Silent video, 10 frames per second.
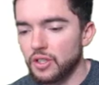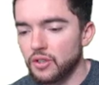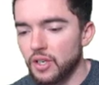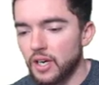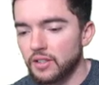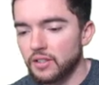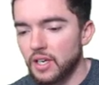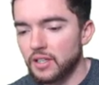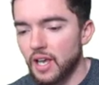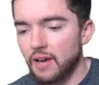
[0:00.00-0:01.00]
in the United
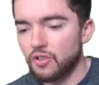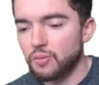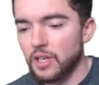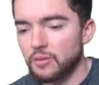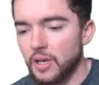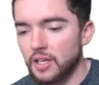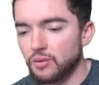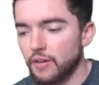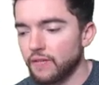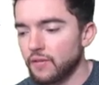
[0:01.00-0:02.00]
States, average base pay is
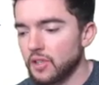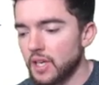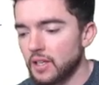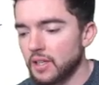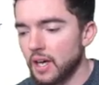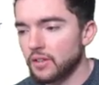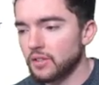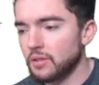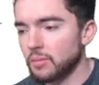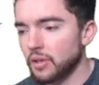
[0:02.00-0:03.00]
around
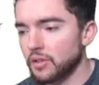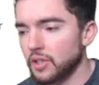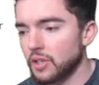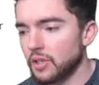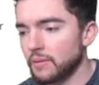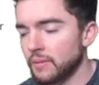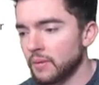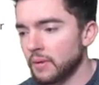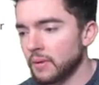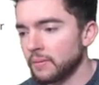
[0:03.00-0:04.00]
59,000 per year
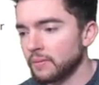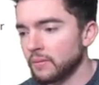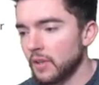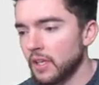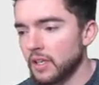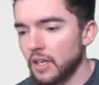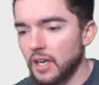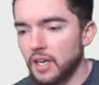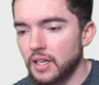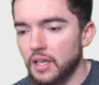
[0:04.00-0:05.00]
and
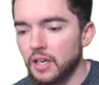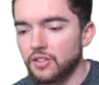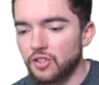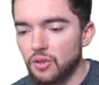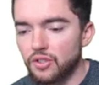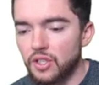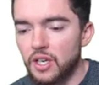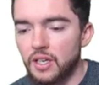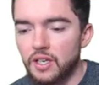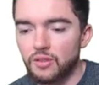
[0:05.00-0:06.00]
an
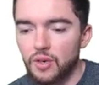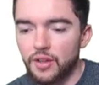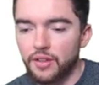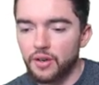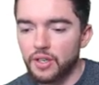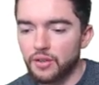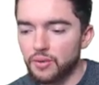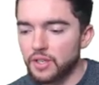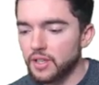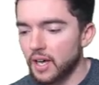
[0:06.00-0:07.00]
associate is around
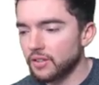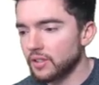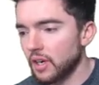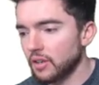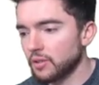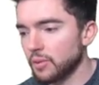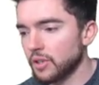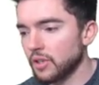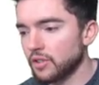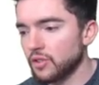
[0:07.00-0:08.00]
$33,000 per
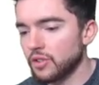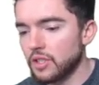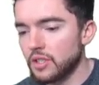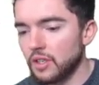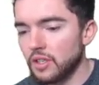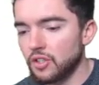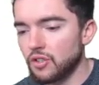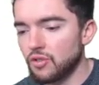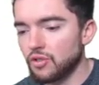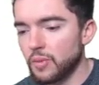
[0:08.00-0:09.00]
year. So you see a
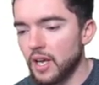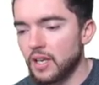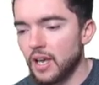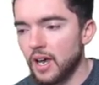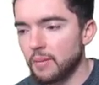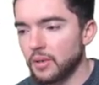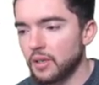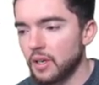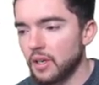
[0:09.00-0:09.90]
huge pay gap